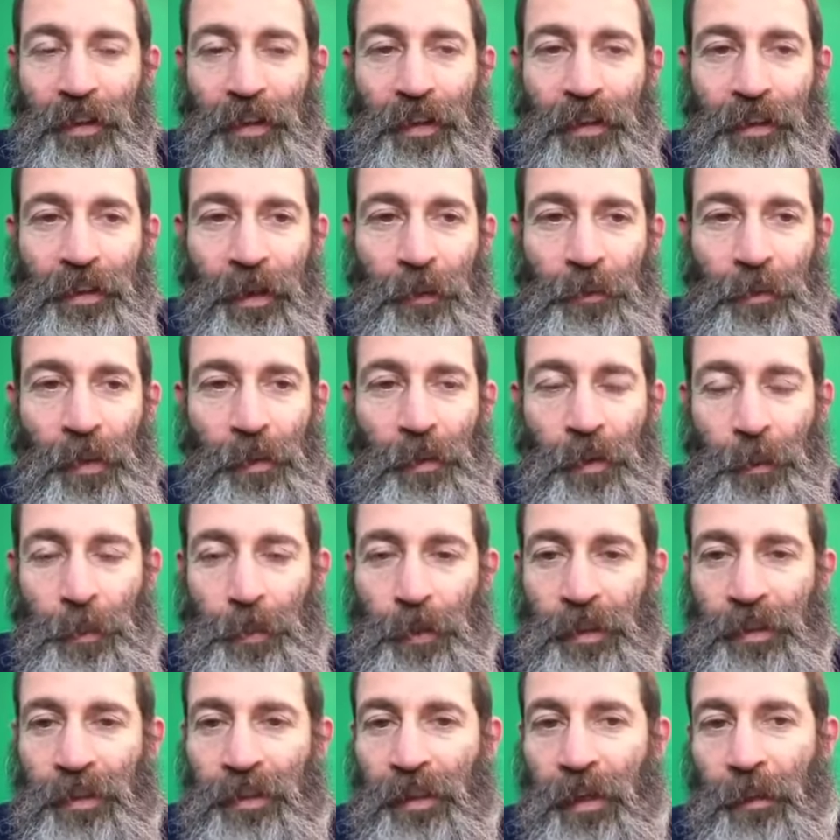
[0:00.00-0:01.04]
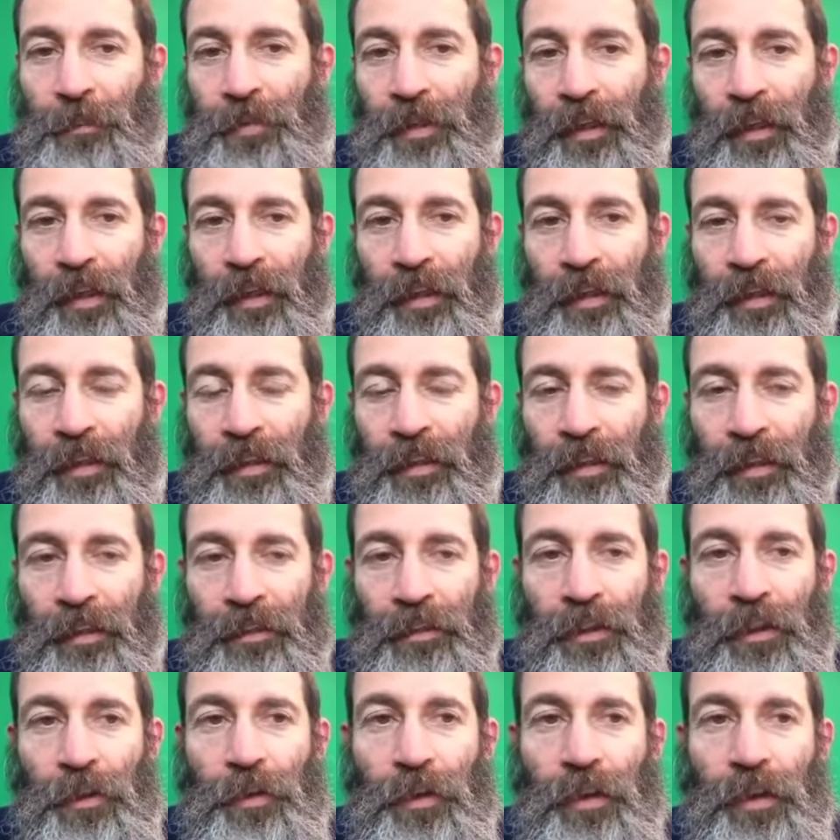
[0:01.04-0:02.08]
that we would put something in it
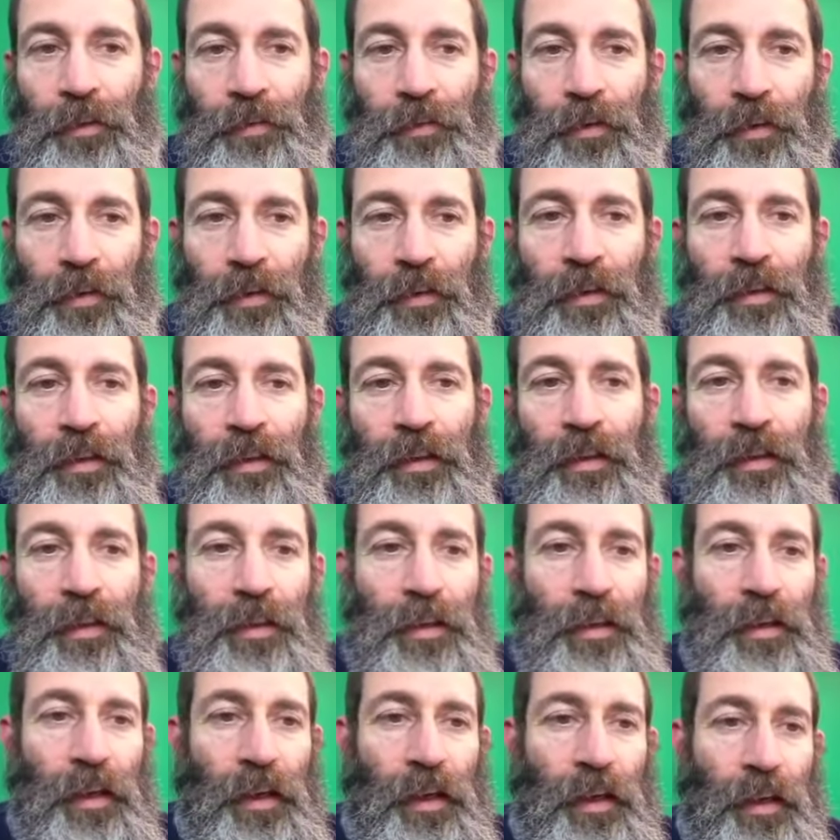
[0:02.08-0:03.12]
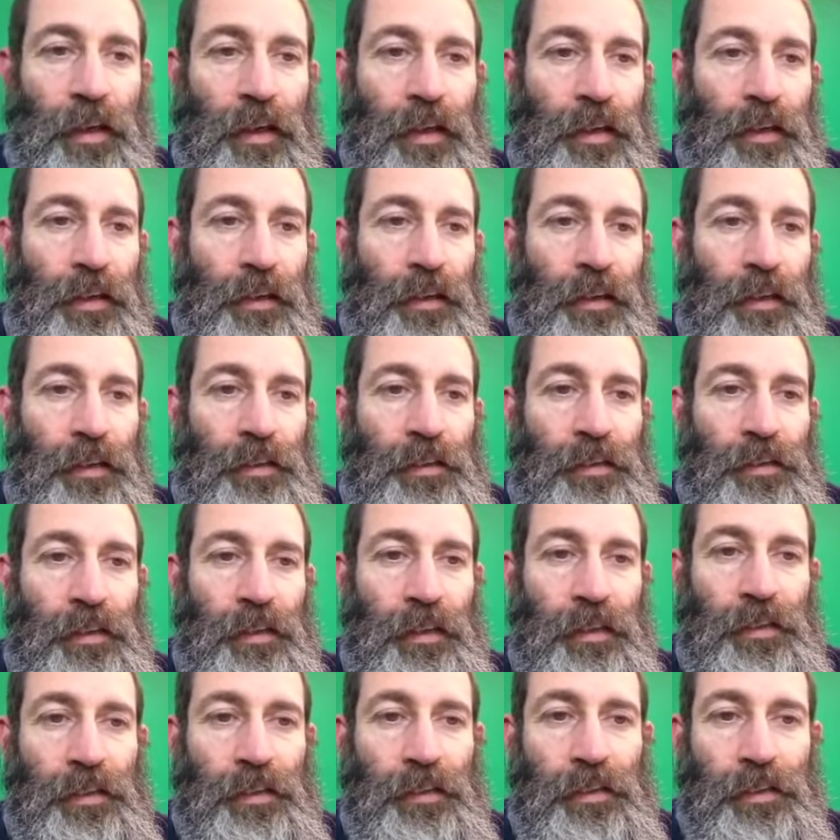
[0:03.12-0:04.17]
that's so evil. Uh, it's
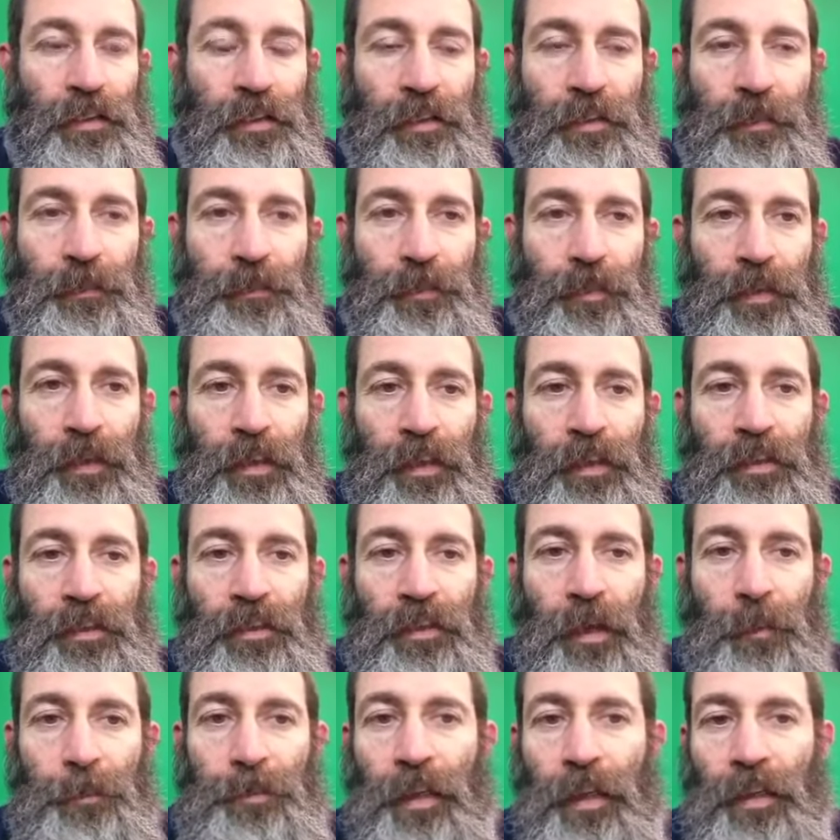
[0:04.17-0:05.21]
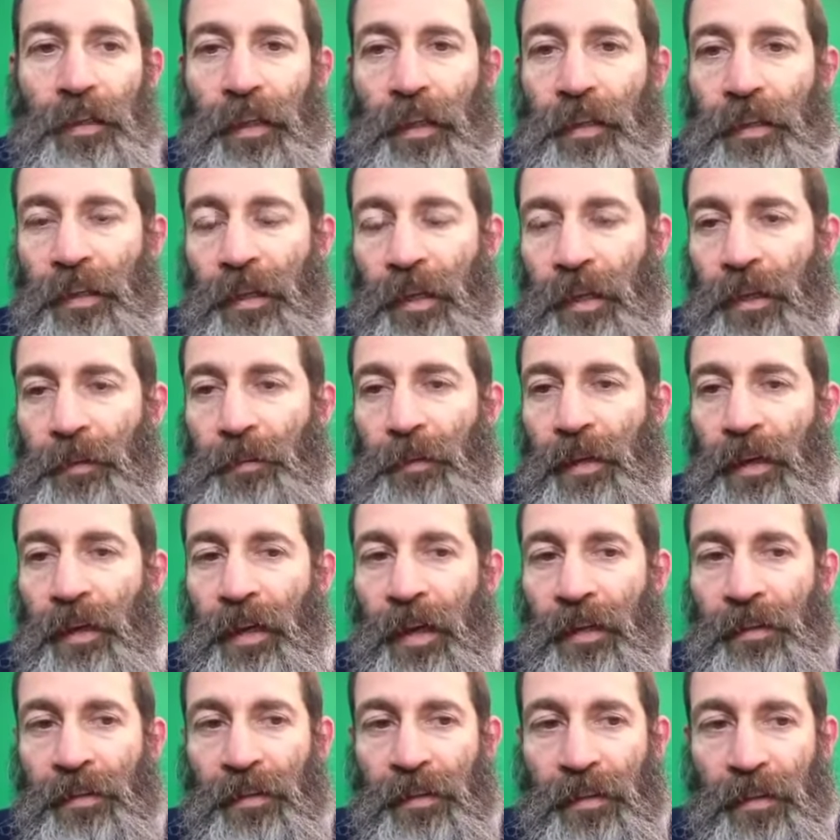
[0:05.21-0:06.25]
it's it's something that the enemy
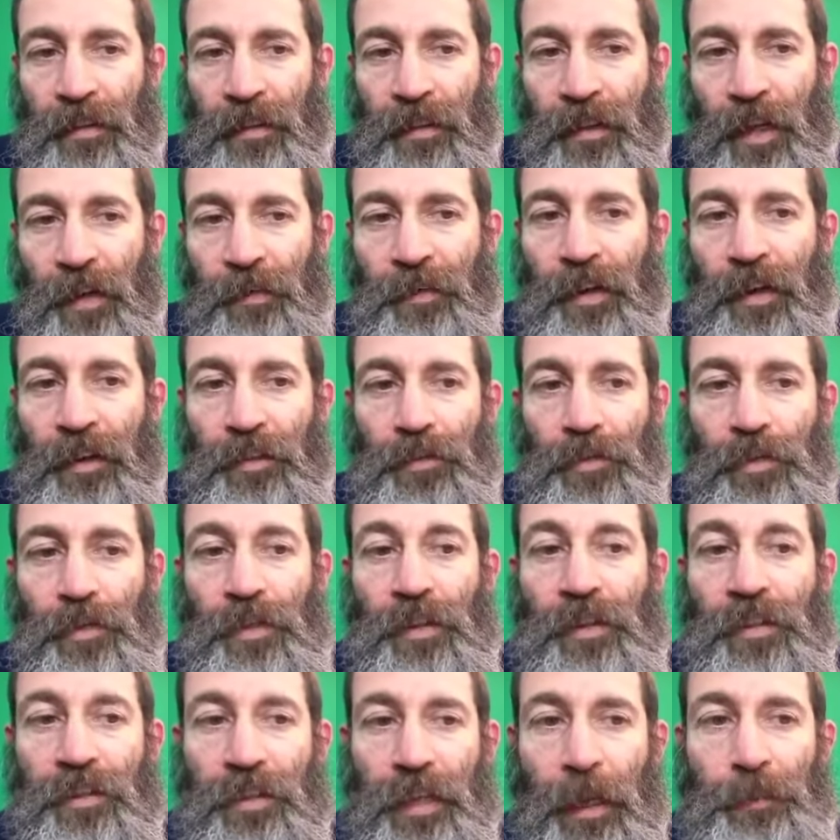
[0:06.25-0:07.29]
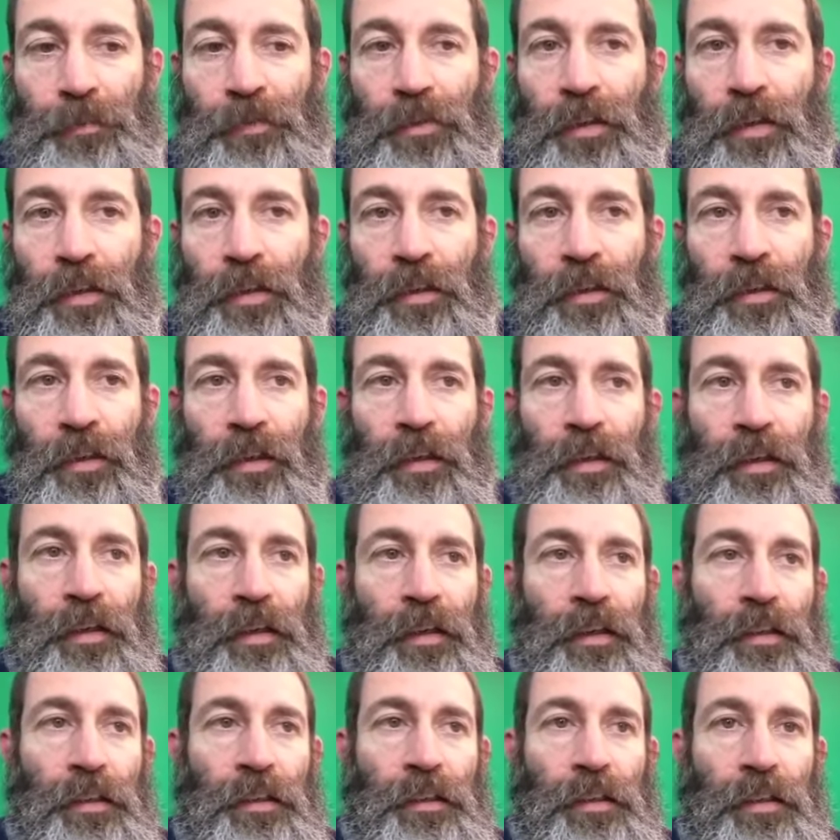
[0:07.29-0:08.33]
has given us through deception, and,
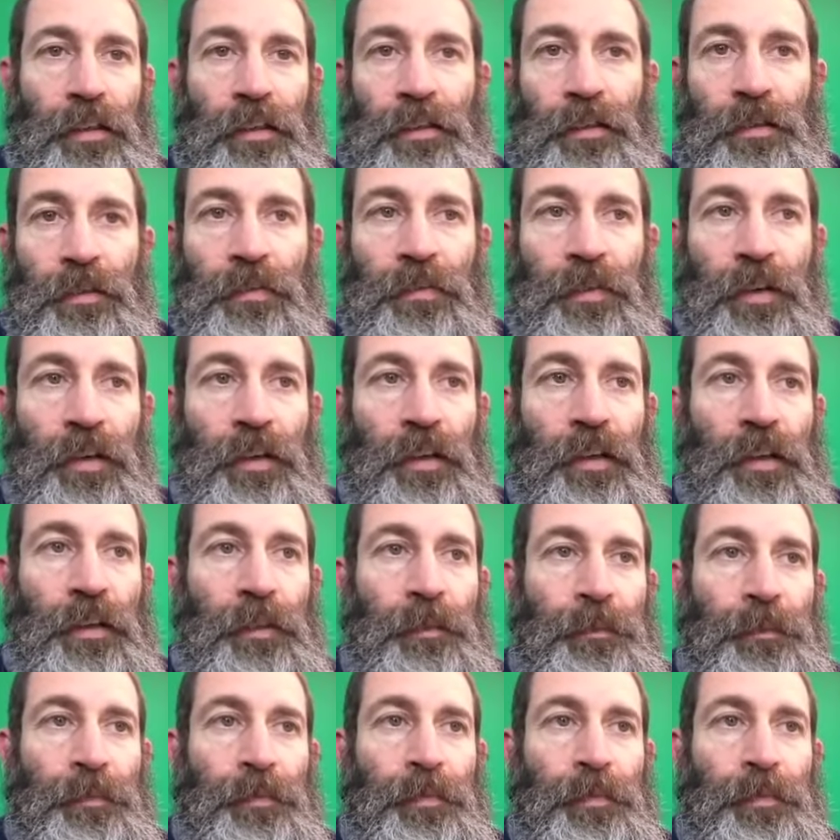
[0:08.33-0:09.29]
and it's it's a very